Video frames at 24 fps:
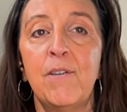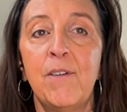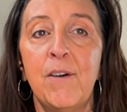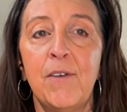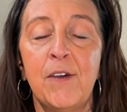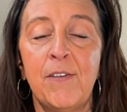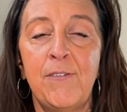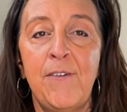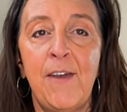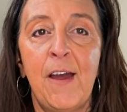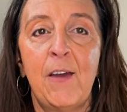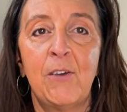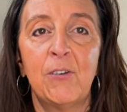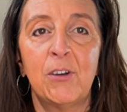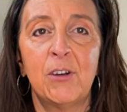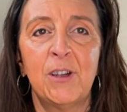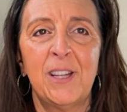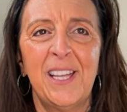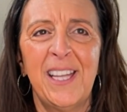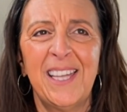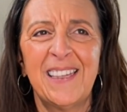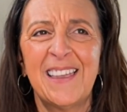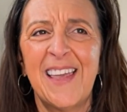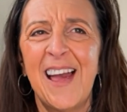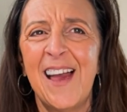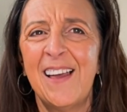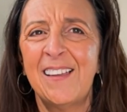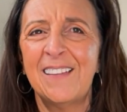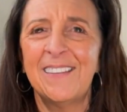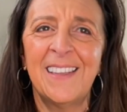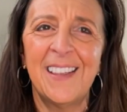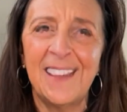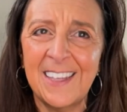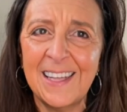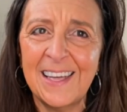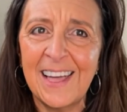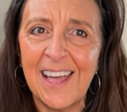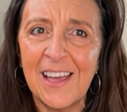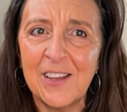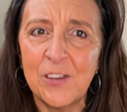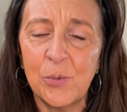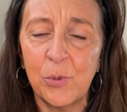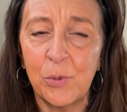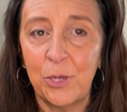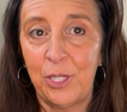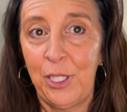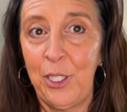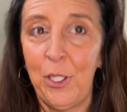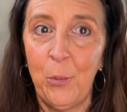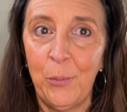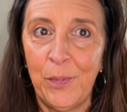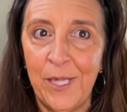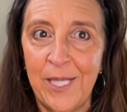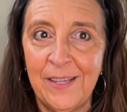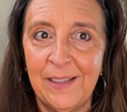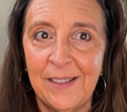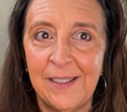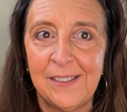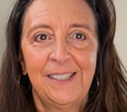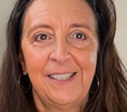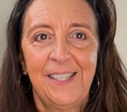of a founder like that, like an actual human.